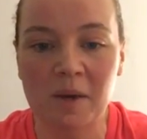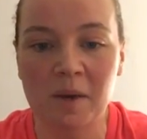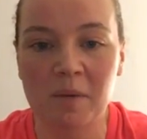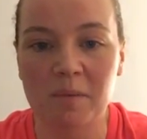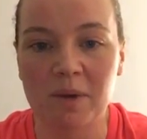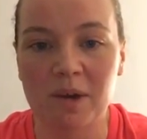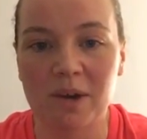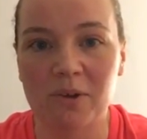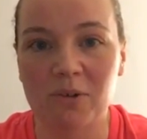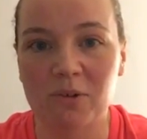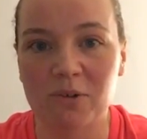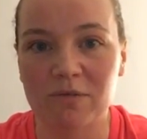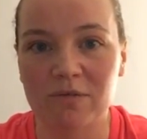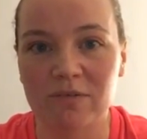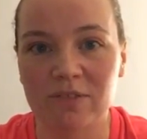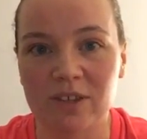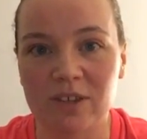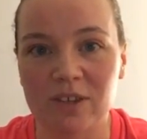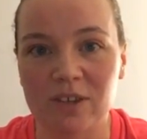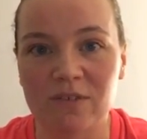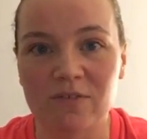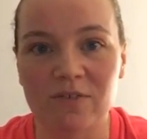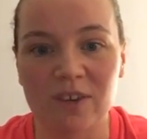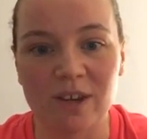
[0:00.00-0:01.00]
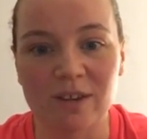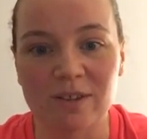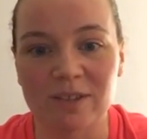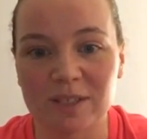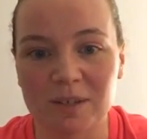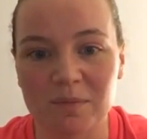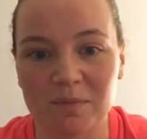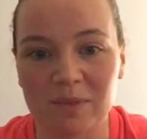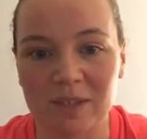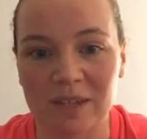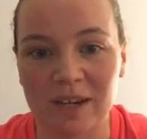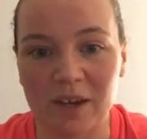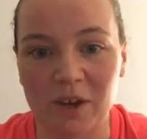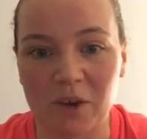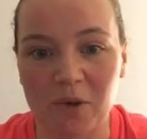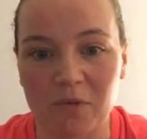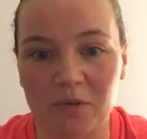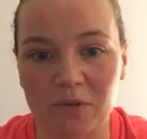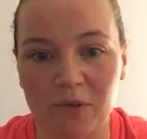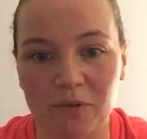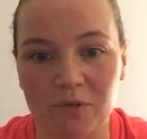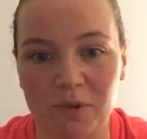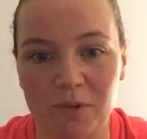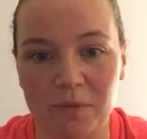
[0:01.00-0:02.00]
But hopefully you find something
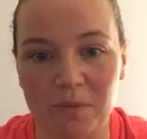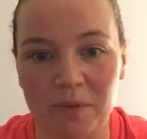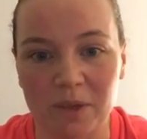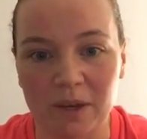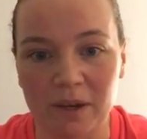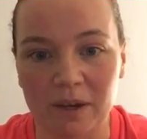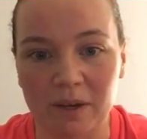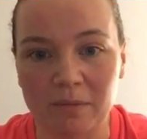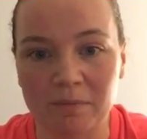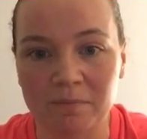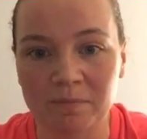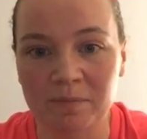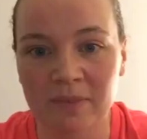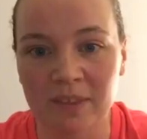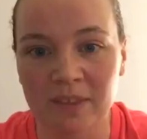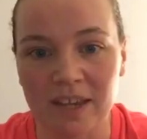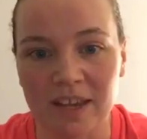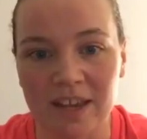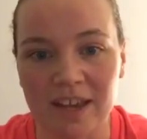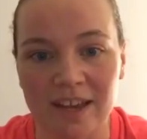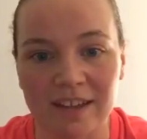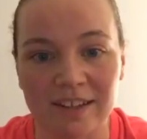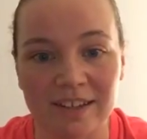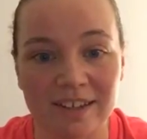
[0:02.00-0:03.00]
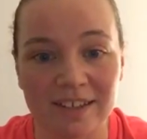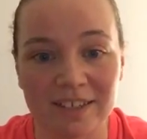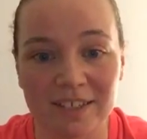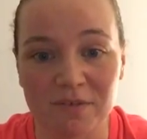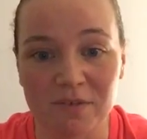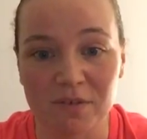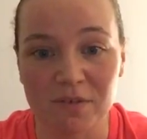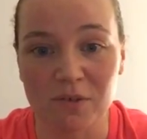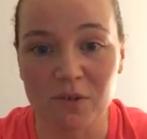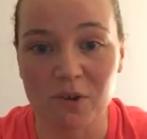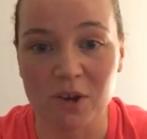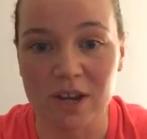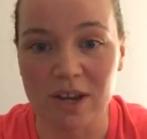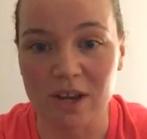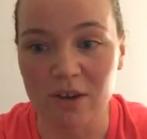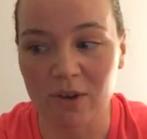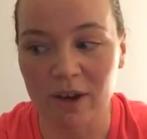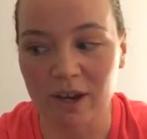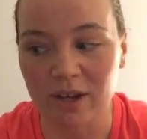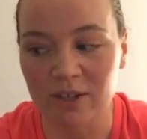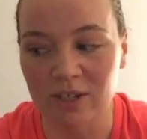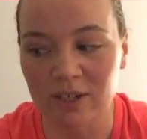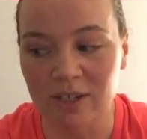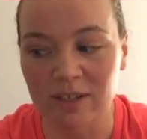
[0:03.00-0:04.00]
helpful from there. And like, see if you've got any
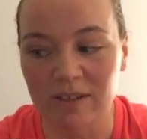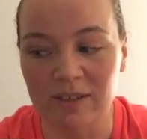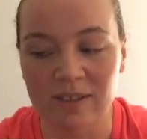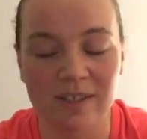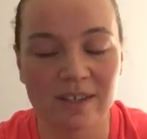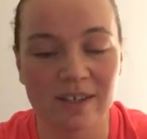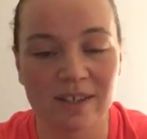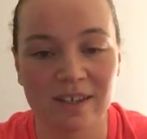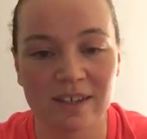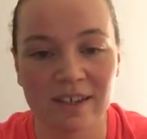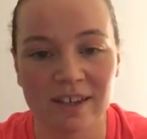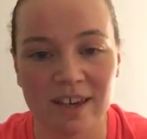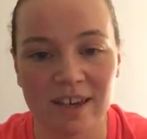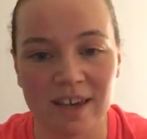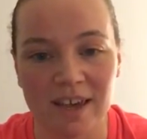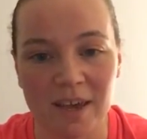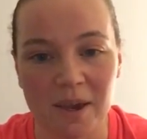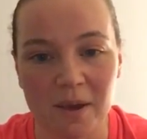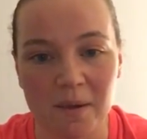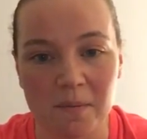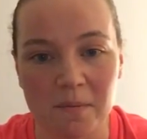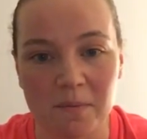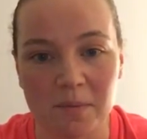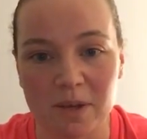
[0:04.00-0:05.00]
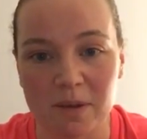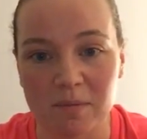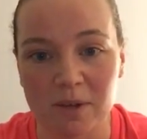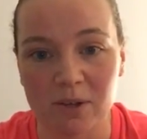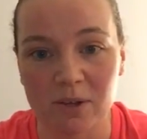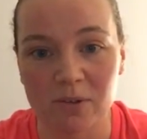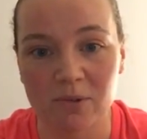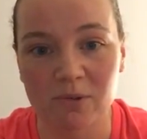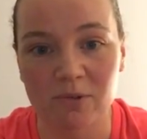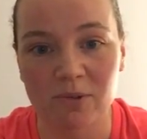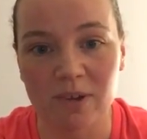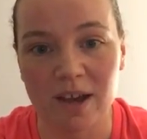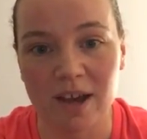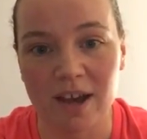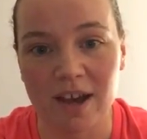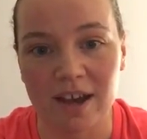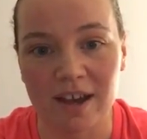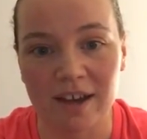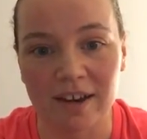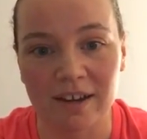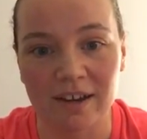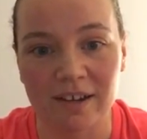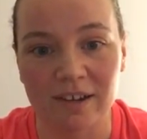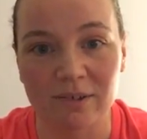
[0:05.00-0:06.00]
questions, let me know,
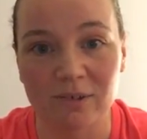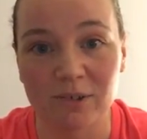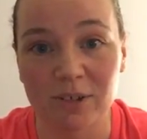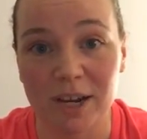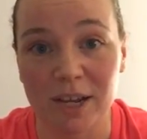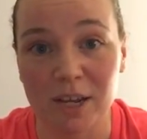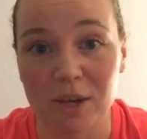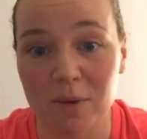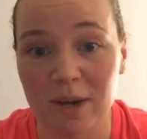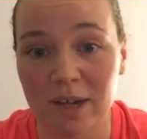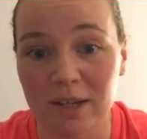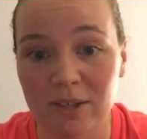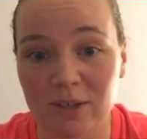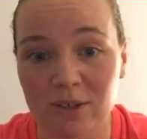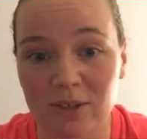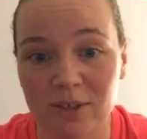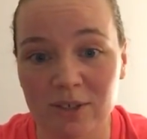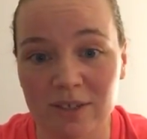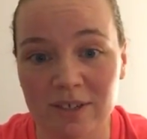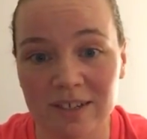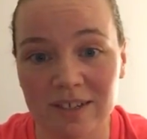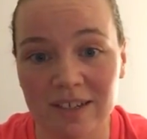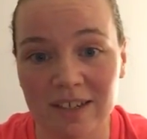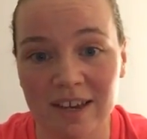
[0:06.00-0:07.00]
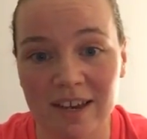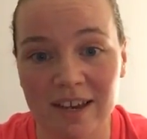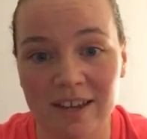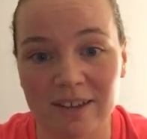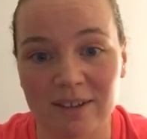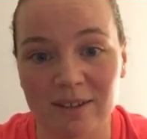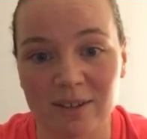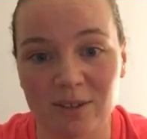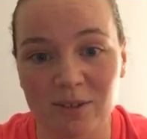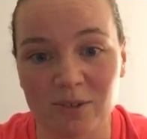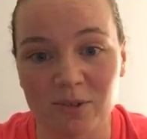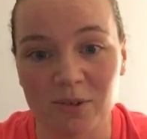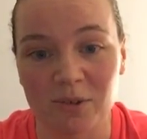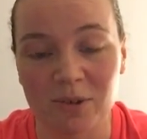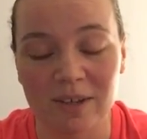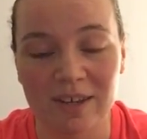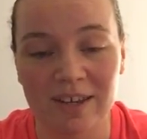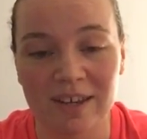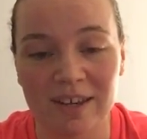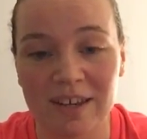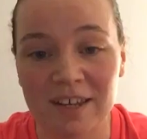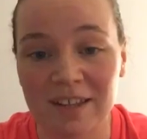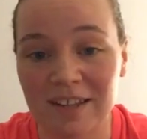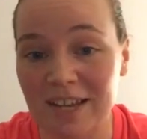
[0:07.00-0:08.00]
and I'll try and get back to you as soon as I can. So
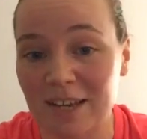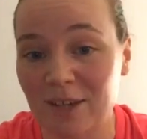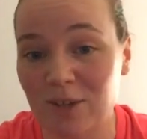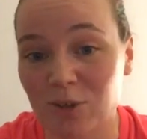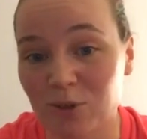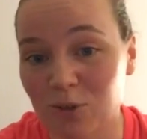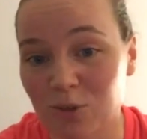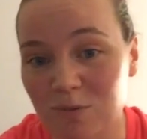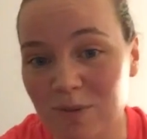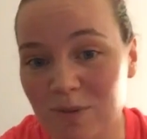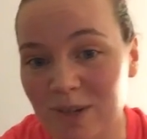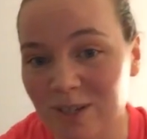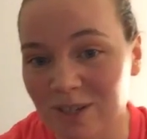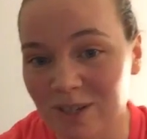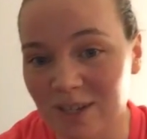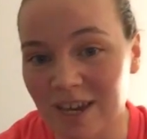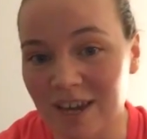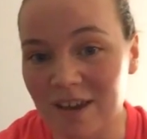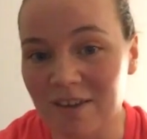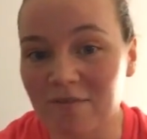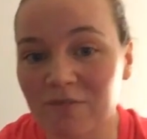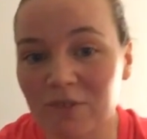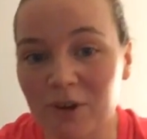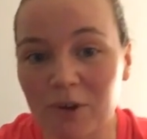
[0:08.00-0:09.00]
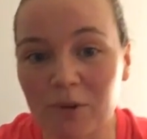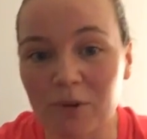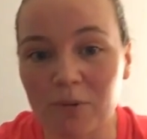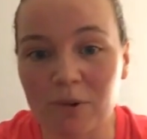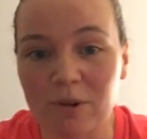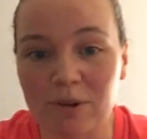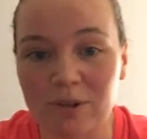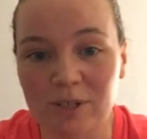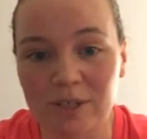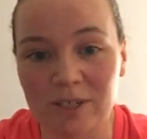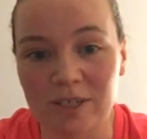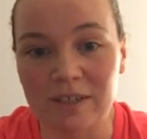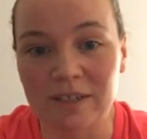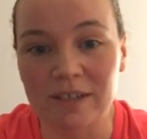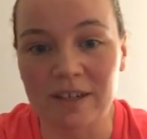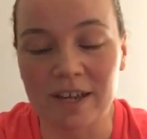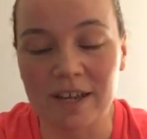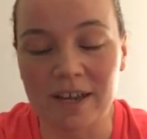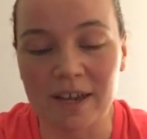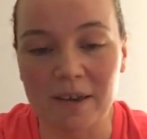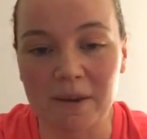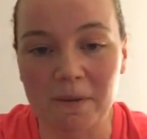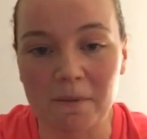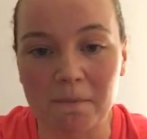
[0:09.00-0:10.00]
thank you so much again for
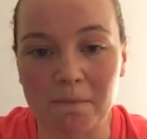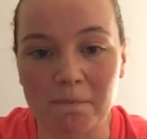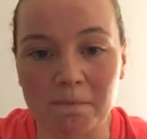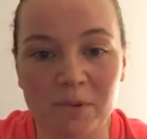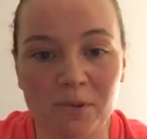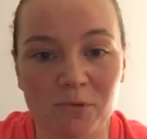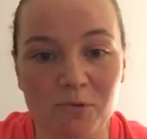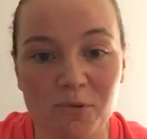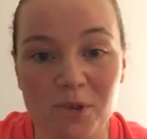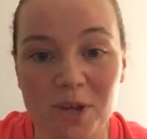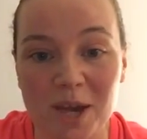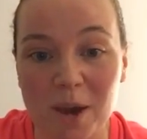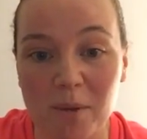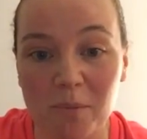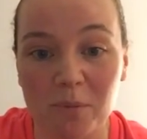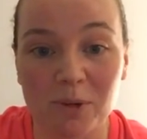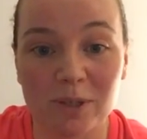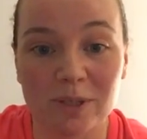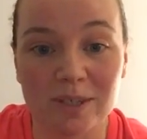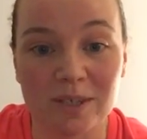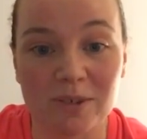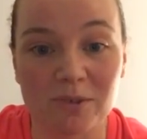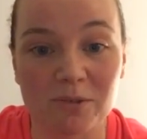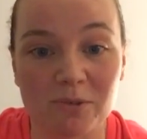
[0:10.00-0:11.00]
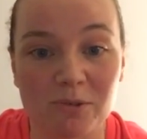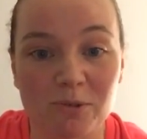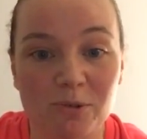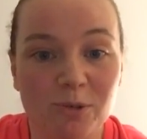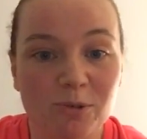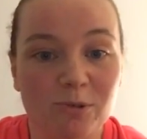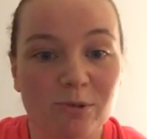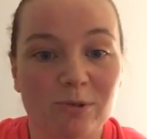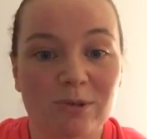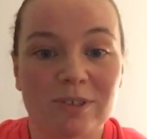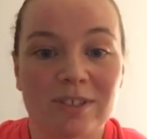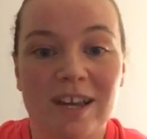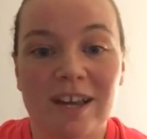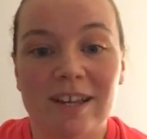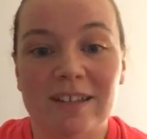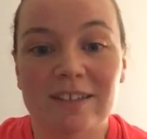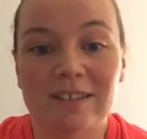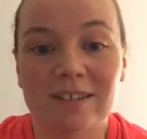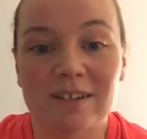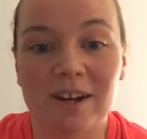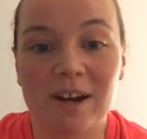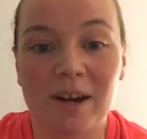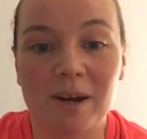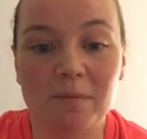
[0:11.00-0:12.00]
watching Rehab with CO, Shoulders, Hands
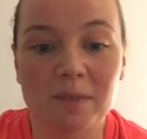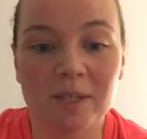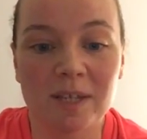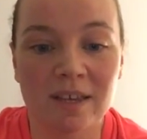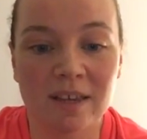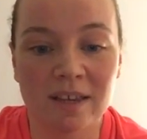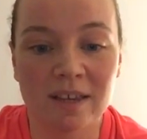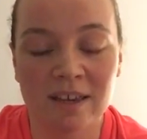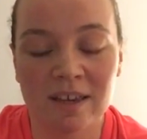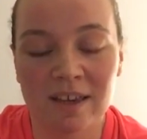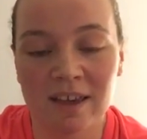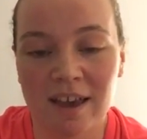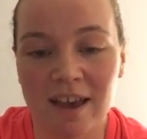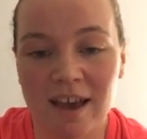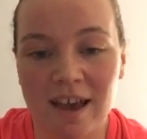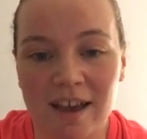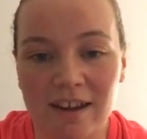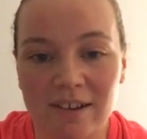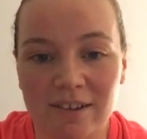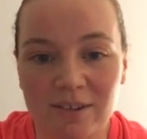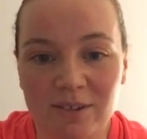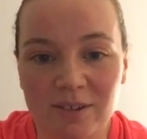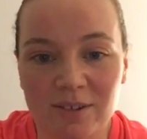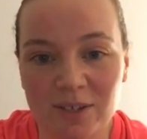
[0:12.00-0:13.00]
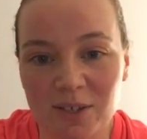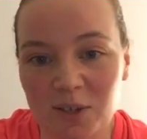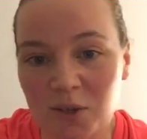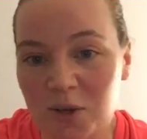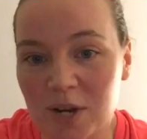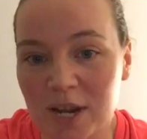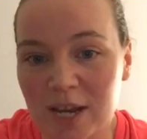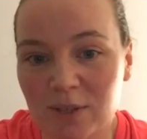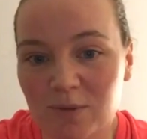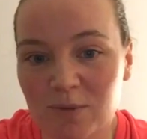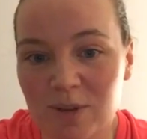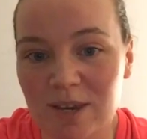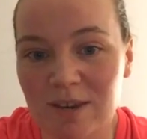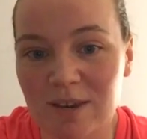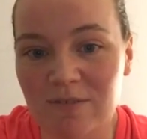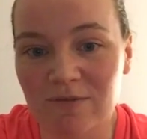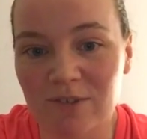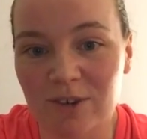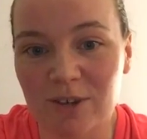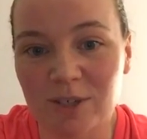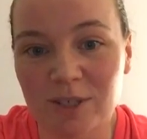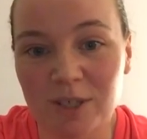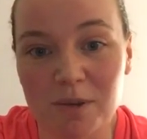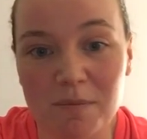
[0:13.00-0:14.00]
and Arms, and I'll see you next week
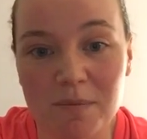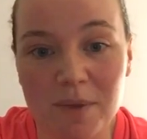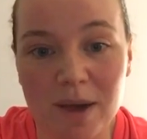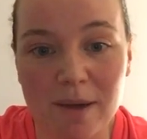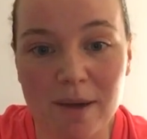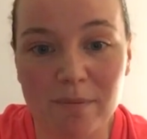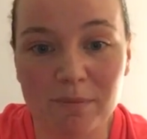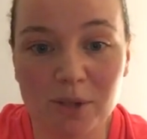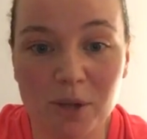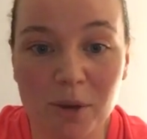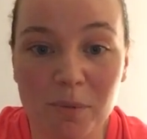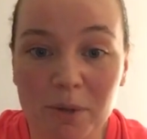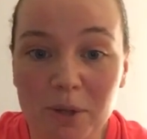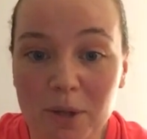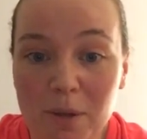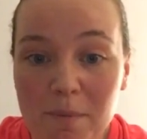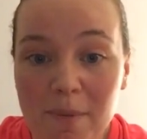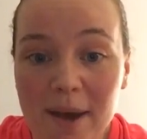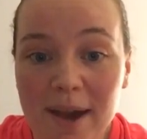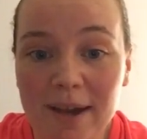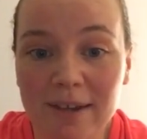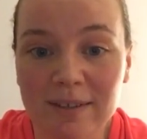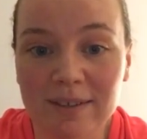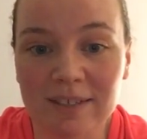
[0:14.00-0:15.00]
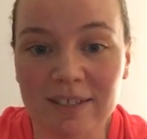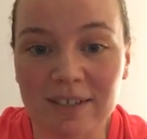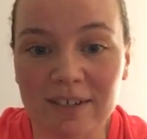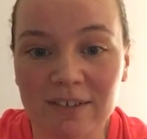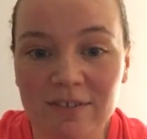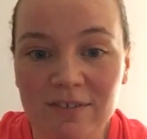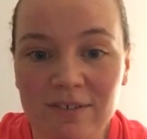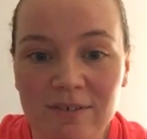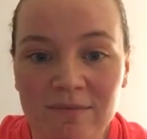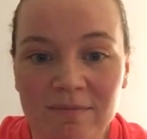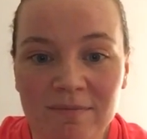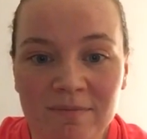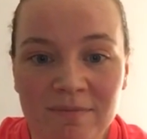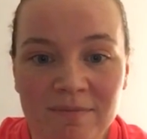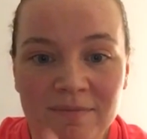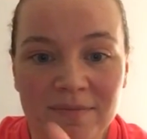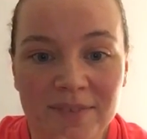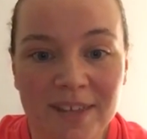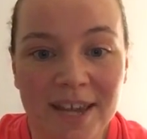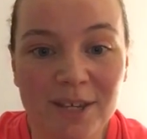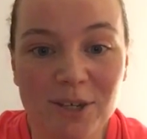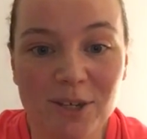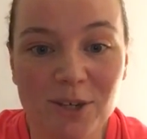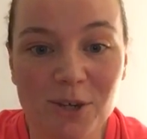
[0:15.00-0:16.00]
for some abdominal and back stuff.
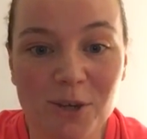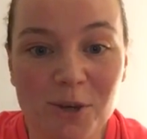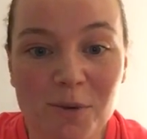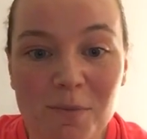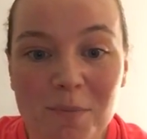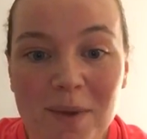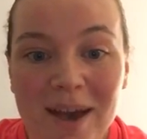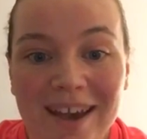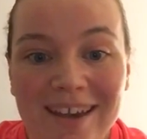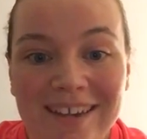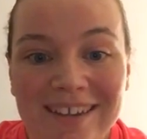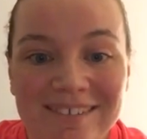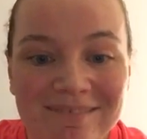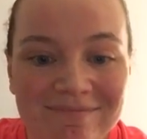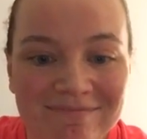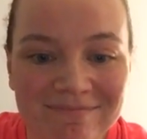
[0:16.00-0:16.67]
Thank you, bye.